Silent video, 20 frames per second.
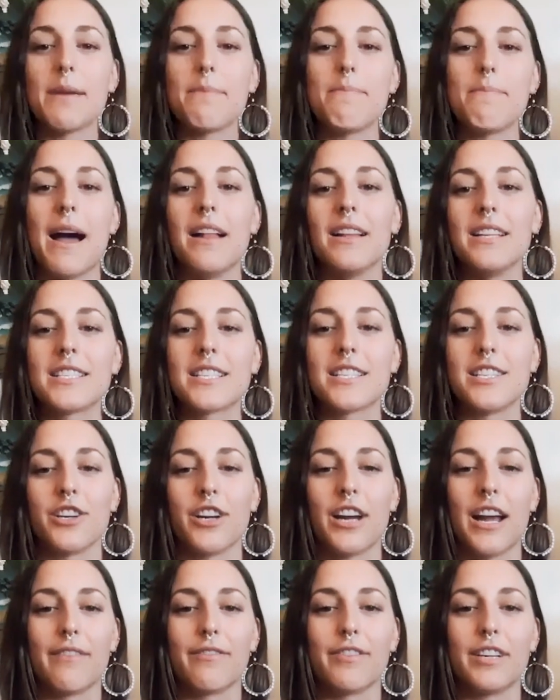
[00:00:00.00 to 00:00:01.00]
balanced in
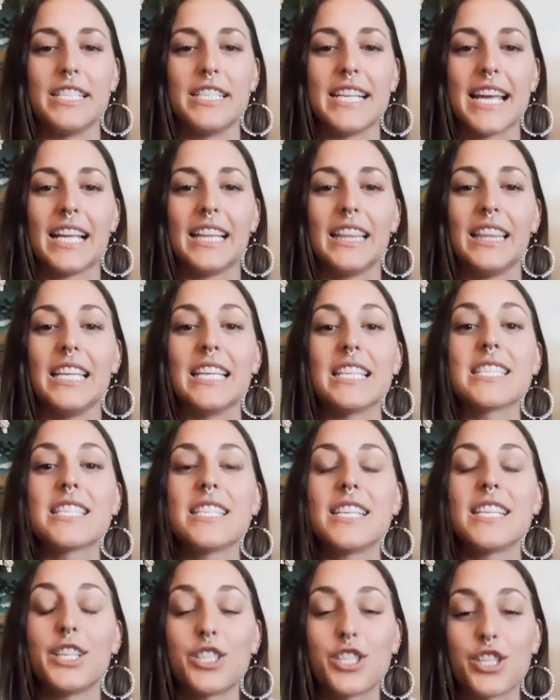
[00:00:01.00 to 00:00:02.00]
your everyday,
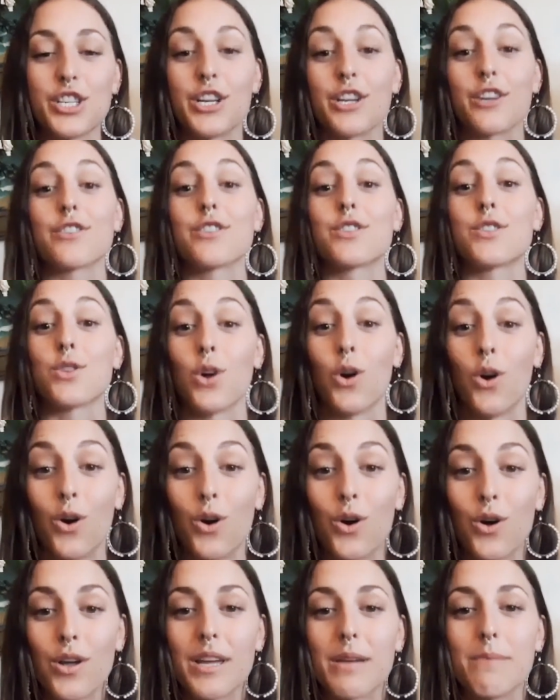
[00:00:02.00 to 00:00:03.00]
listening to your
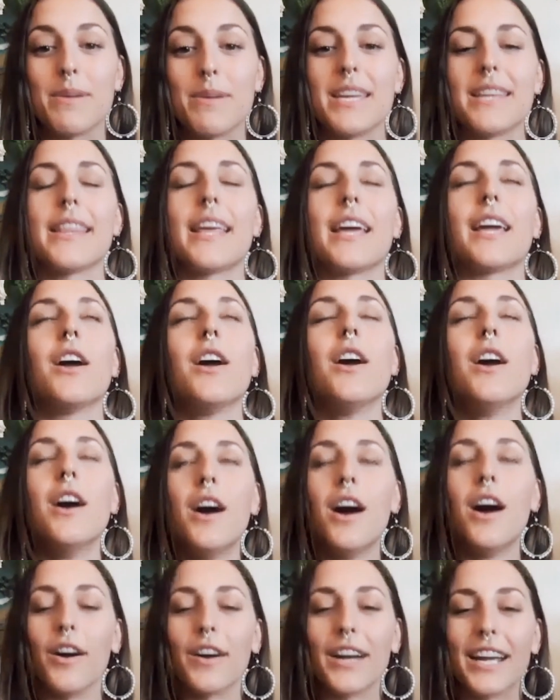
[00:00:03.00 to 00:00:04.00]
soul and being like,
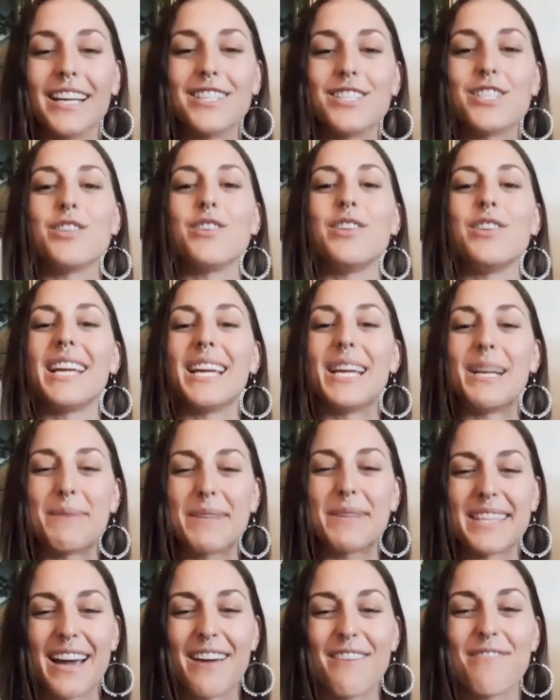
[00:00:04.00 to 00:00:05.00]
okay, tuning in
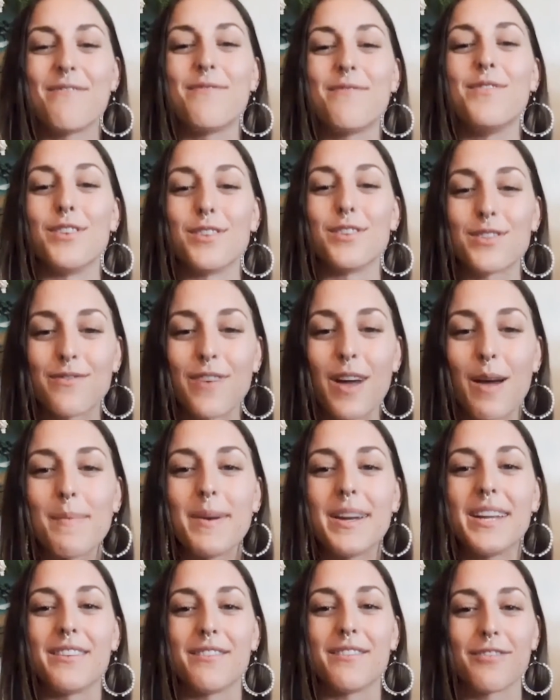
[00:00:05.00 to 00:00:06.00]
with those
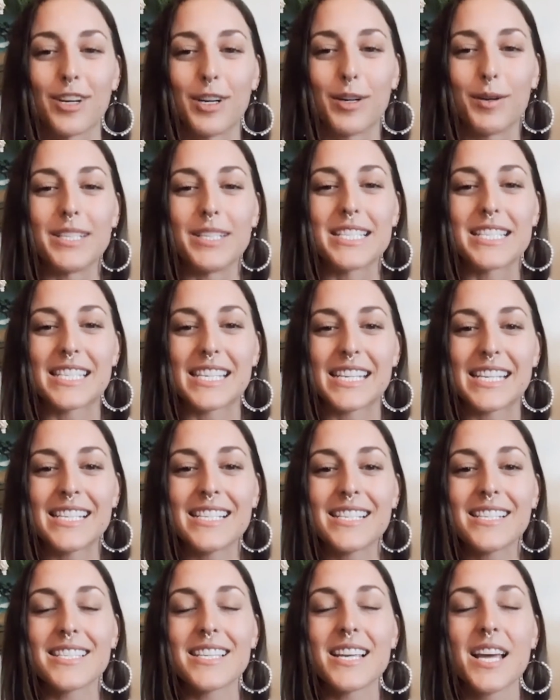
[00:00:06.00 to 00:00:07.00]
feminine
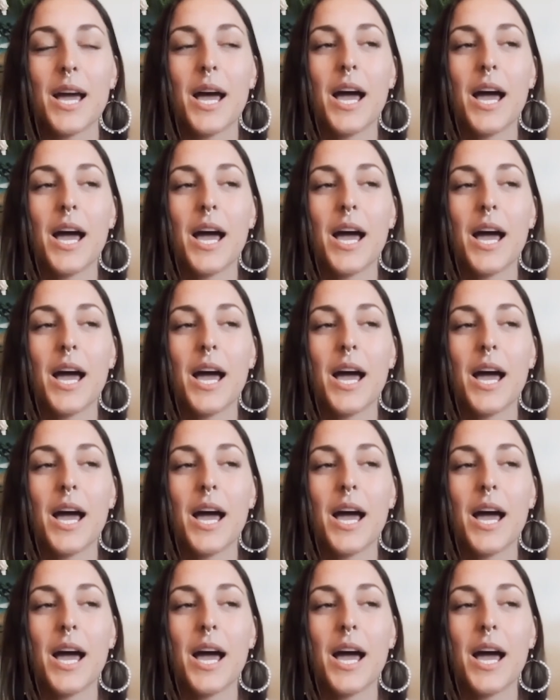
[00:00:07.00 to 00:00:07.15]
frequencies,